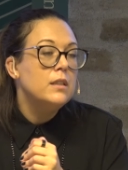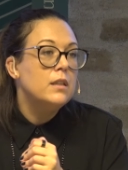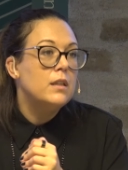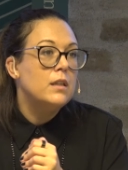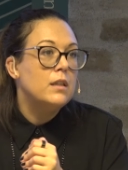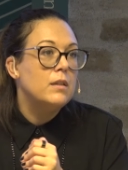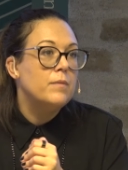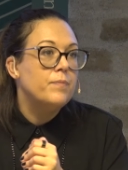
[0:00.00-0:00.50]

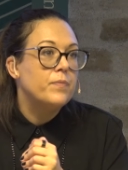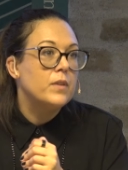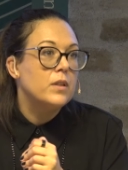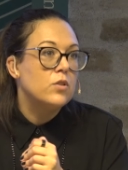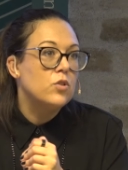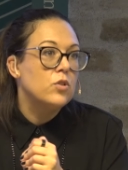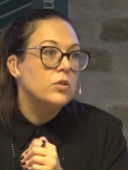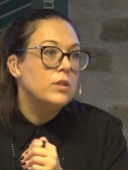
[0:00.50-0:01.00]

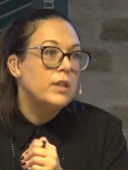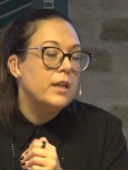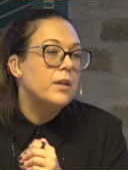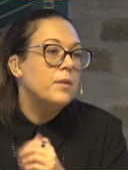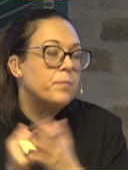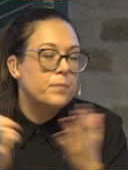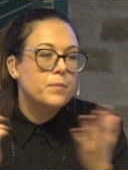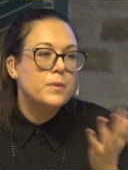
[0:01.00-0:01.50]
Um, so
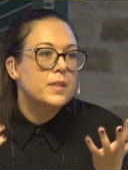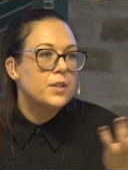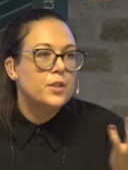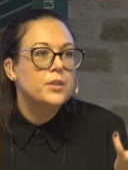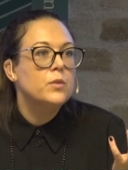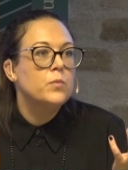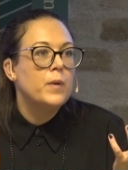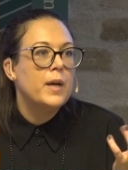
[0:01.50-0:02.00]
there are
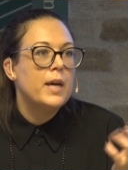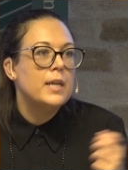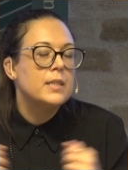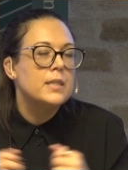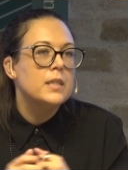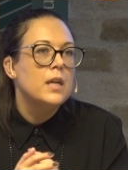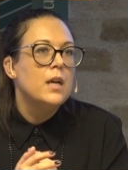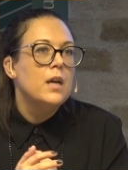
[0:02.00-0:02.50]
certain
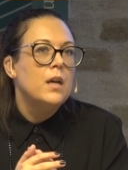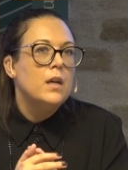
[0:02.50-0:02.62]
ways